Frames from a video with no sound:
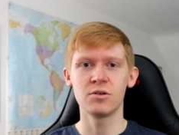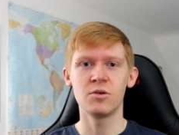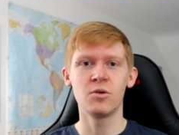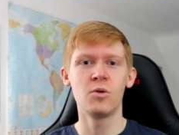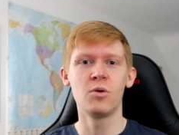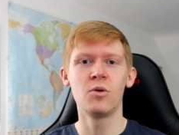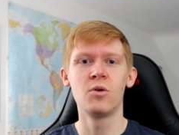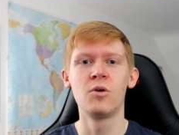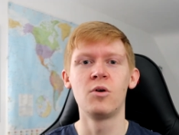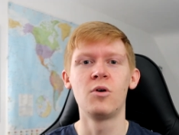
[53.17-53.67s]

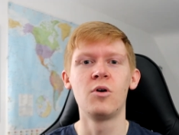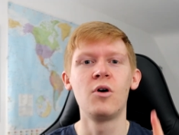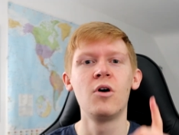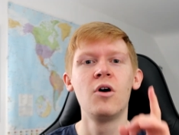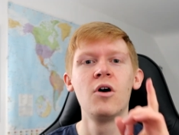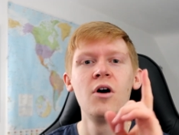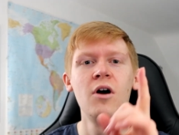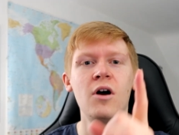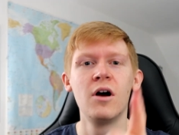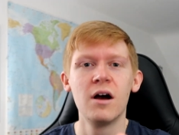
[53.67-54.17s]
"Oh,
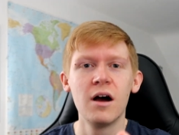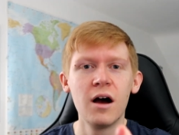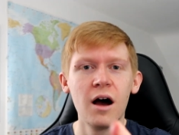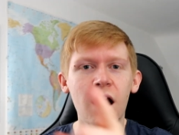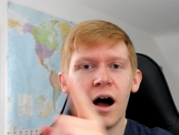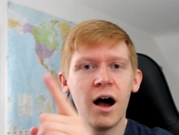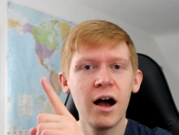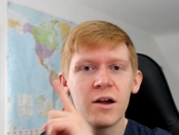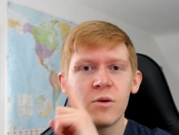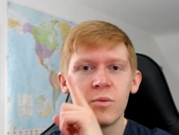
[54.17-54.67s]

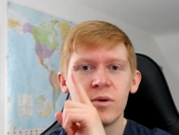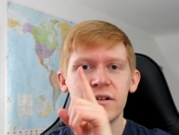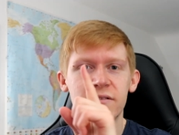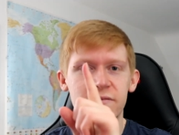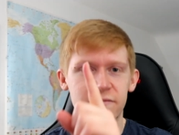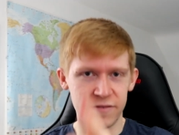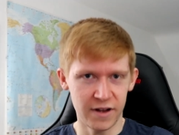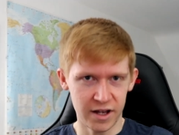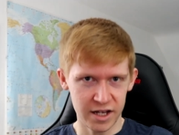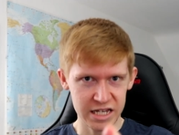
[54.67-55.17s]
I will
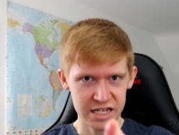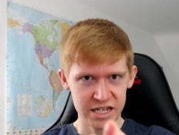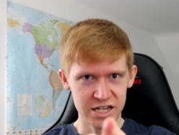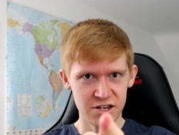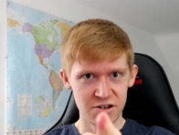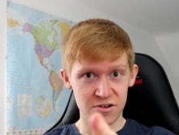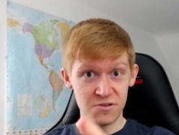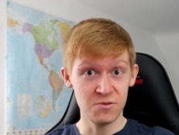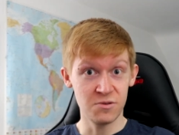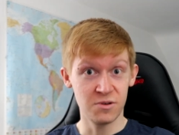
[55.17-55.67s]
fight
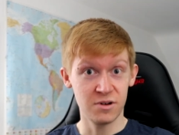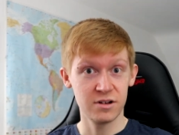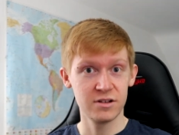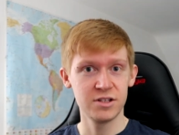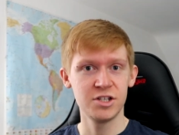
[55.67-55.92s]
you.